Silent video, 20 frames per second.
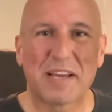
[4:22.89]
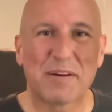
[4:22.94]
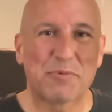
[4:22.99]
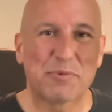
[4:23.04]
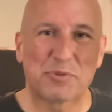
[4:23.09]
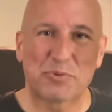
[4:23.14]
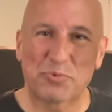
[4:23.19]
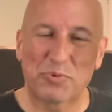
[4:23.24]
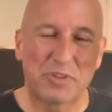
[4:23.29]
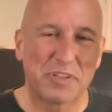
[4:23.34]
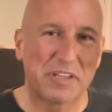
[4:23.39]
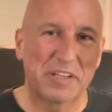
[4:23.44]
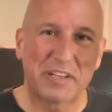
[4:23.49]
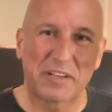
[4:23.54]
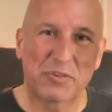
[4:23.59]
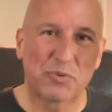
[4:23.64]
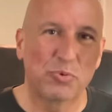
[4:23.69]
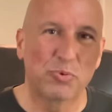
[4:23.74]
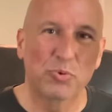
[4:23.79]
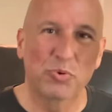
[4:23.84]
that was really a
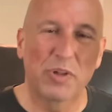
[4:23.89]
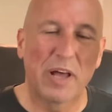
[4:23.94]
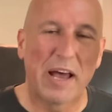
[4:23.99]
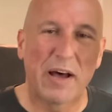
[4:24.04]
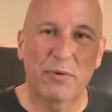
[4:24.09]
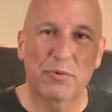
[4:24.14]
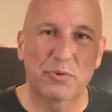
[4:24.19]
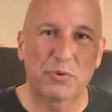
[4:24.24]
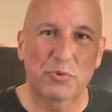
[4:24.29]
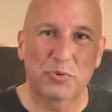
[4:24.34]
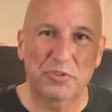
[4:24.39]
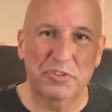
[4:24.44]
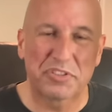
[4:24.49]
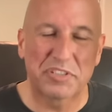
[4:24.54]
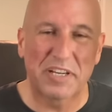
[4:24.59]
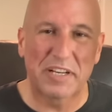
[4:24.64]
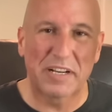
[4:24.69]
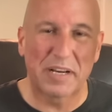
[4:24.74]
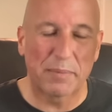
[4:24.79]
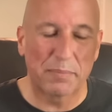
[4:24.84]
cool outdoor
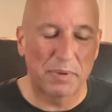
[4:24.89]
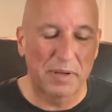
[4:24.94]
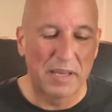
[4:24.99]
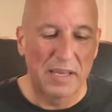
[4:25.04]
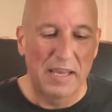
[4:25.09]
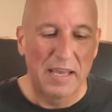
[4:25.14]
setup.